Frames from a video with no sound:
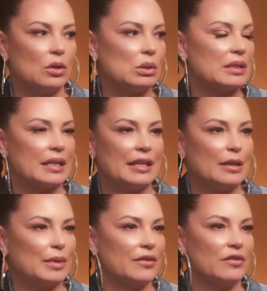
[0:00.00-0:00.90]
whole
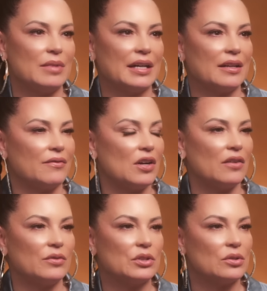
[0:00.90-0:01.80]
team and everybody
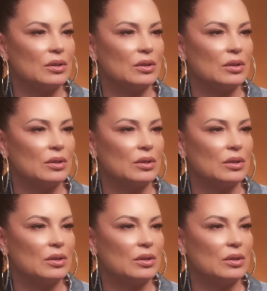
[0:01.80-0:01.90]
involved with you,